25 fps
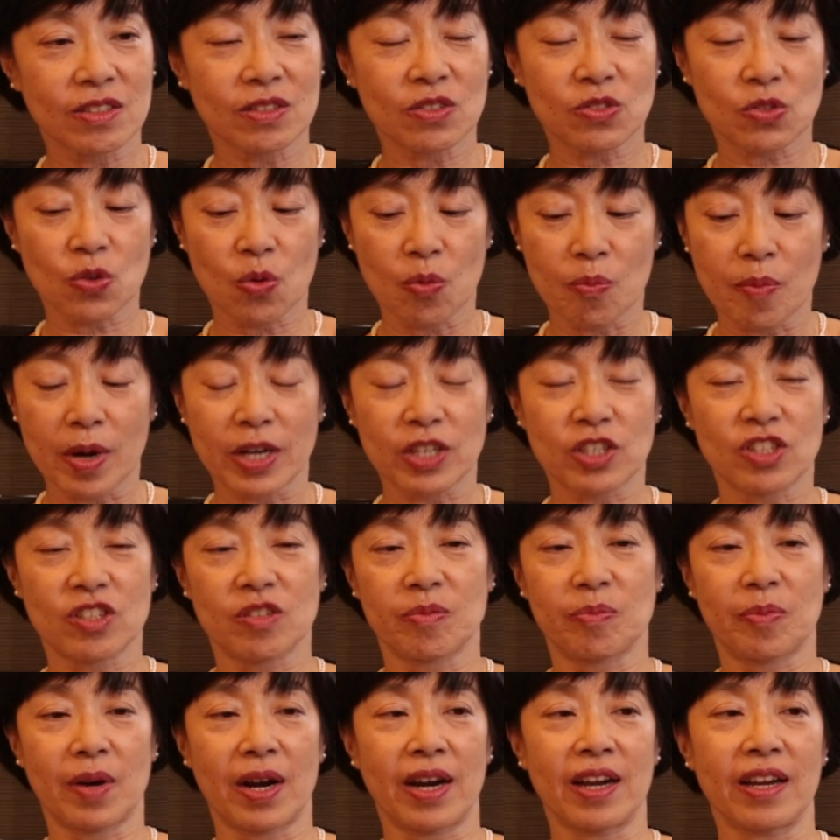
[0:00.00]
so
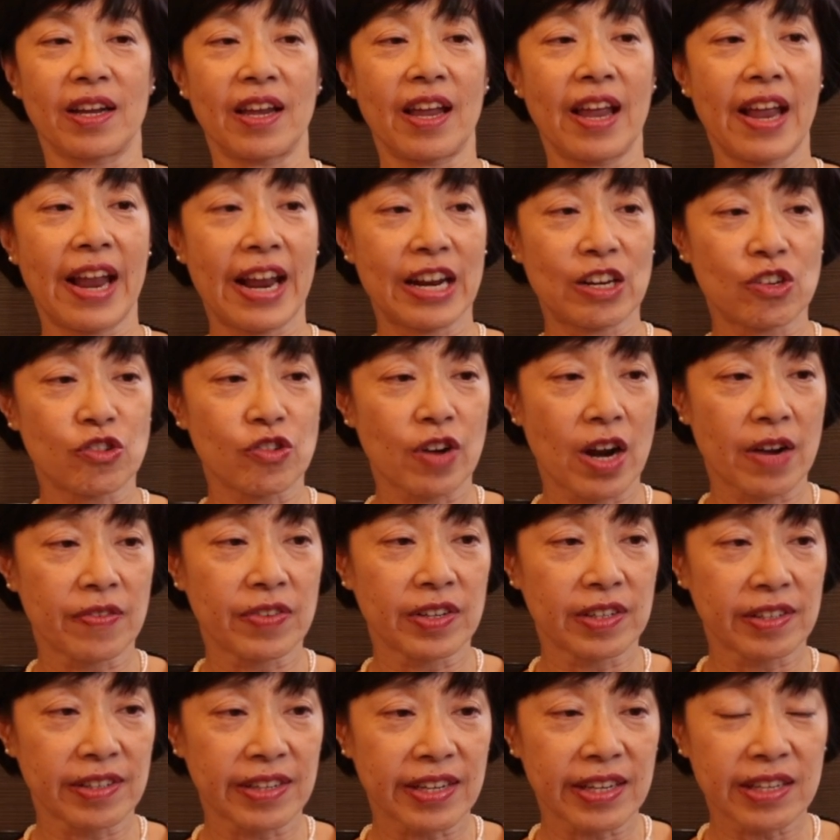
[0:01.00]
much by air
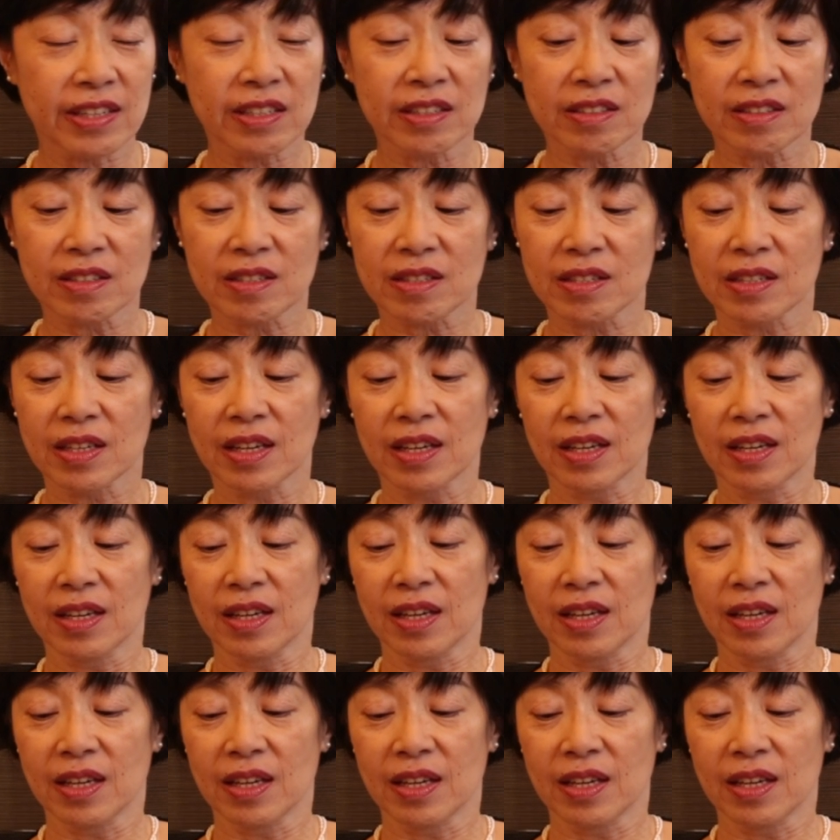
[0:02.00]
travel links,